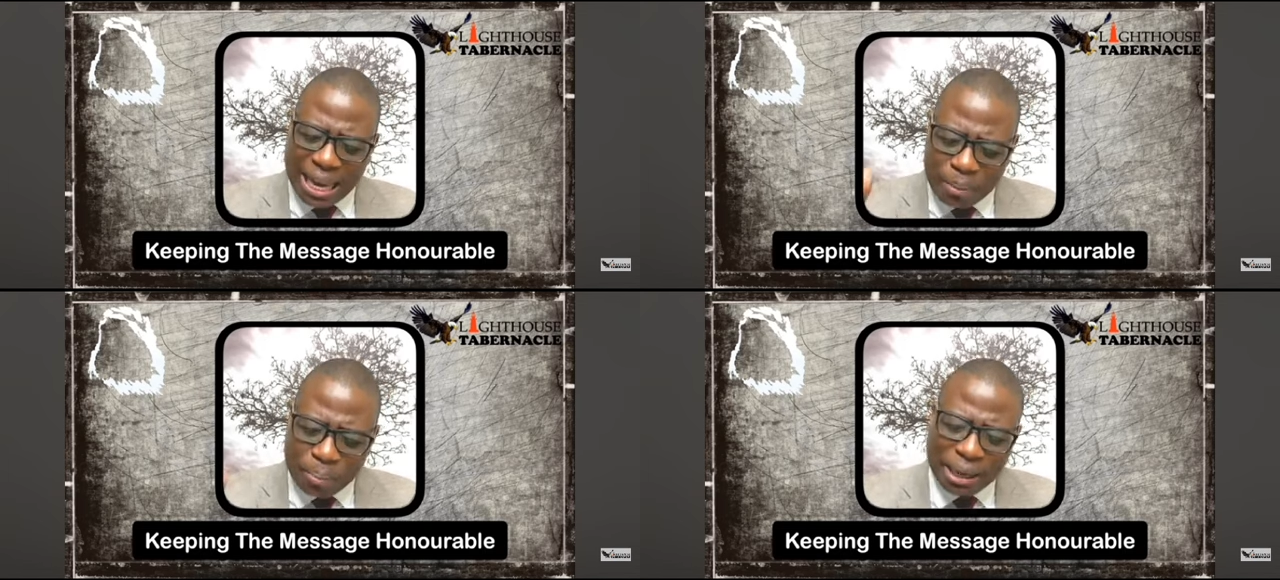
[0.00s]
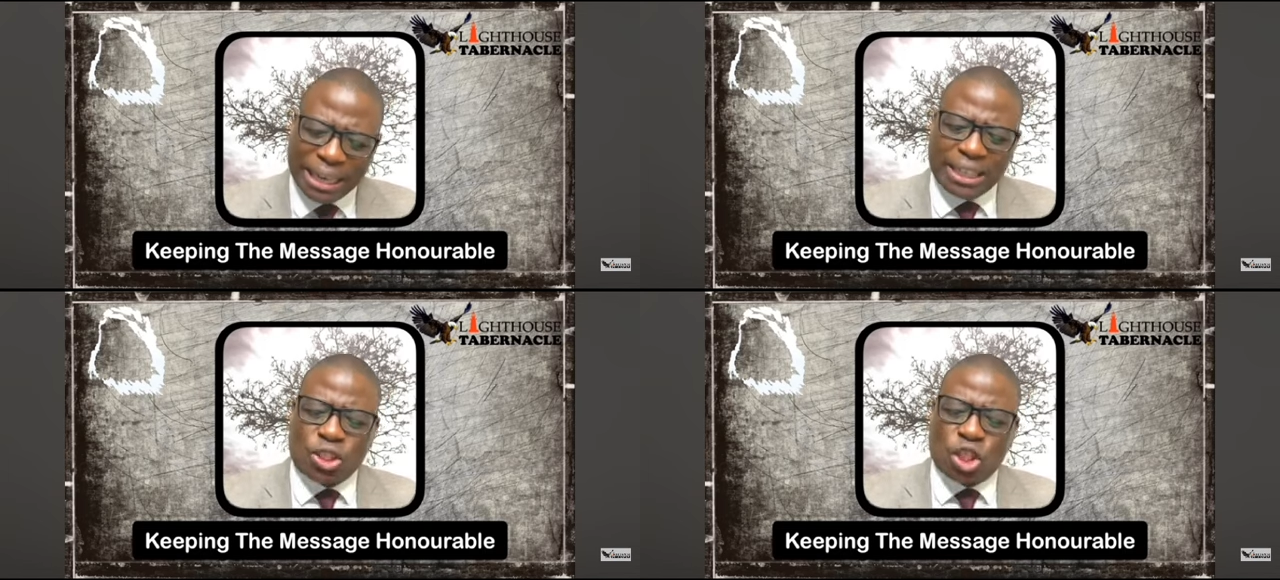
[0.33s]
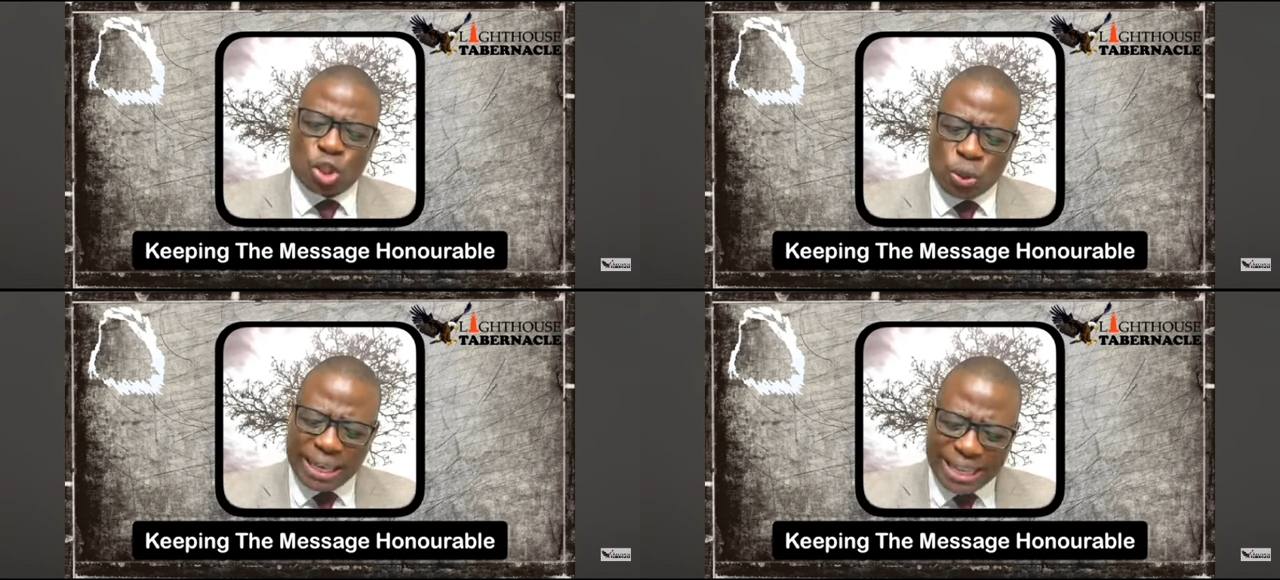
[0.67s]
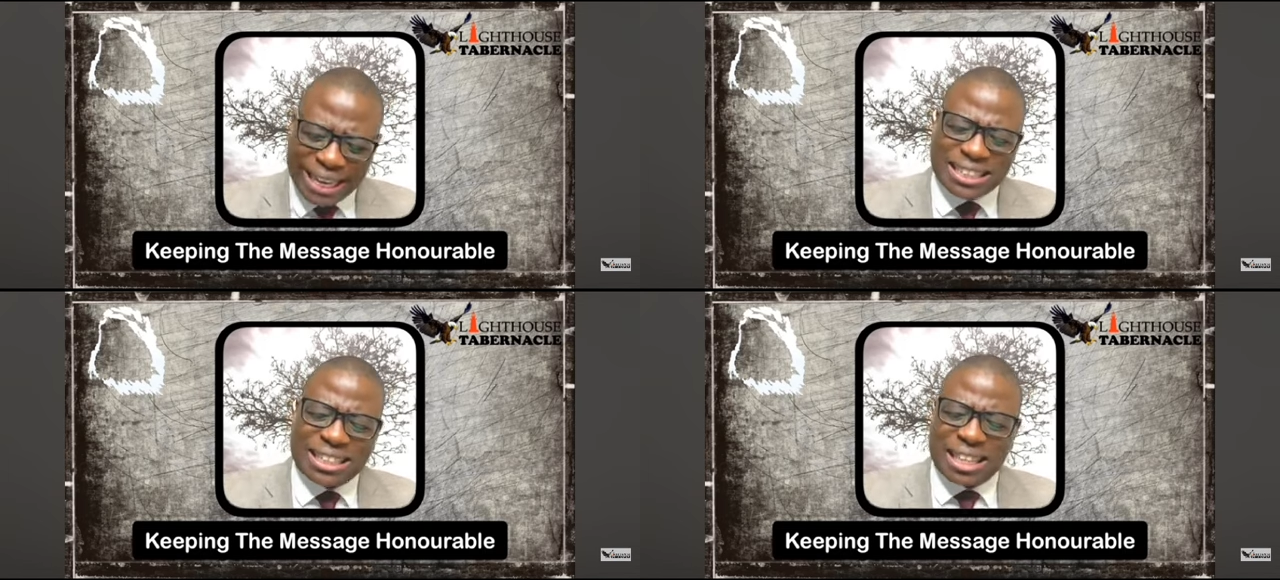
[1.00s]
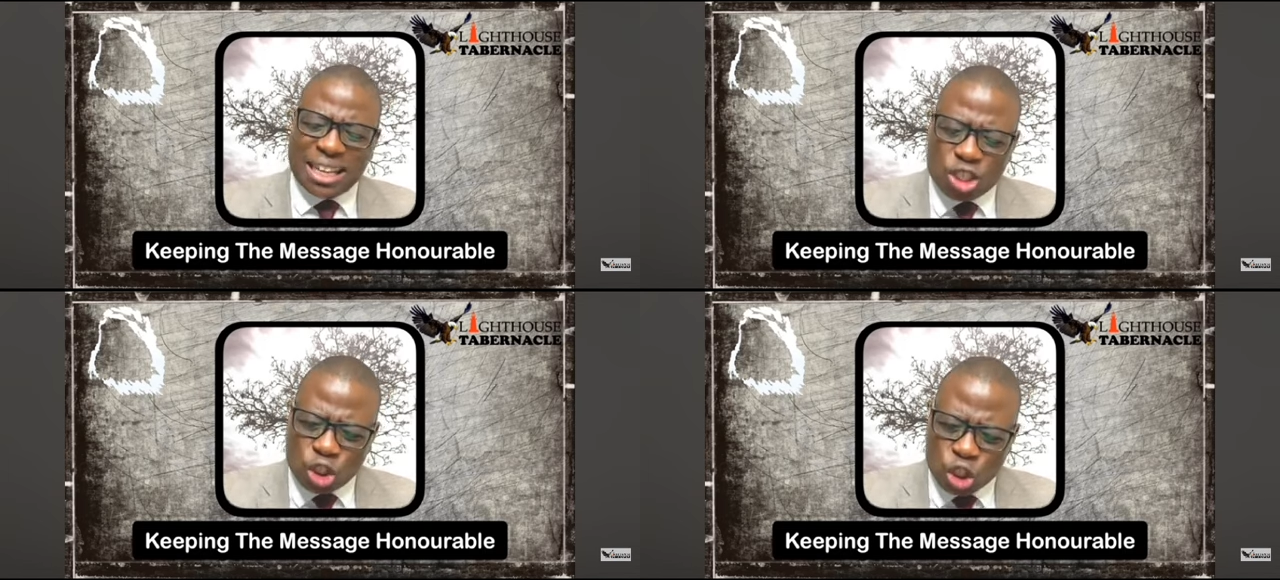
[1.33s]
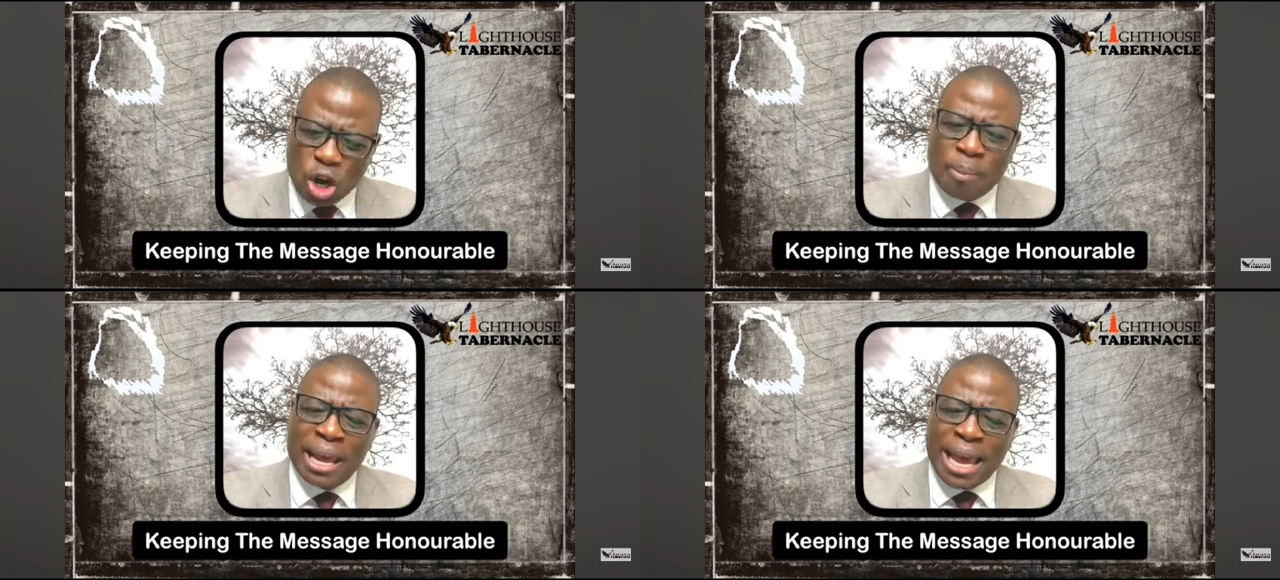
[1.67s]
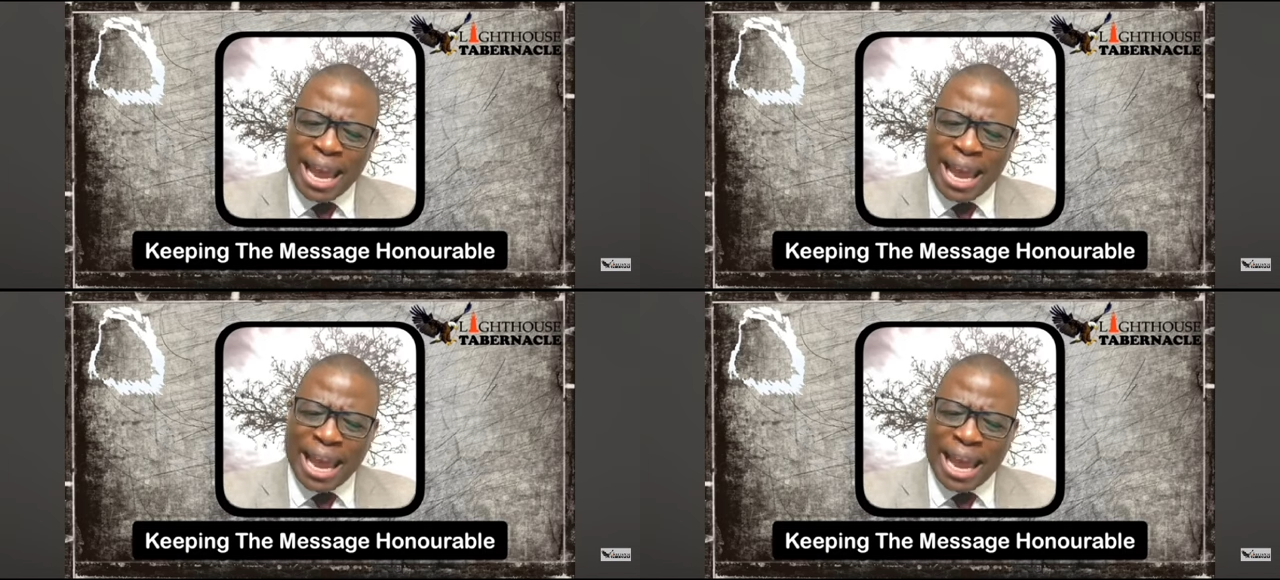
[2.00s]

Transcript: and made you to get that job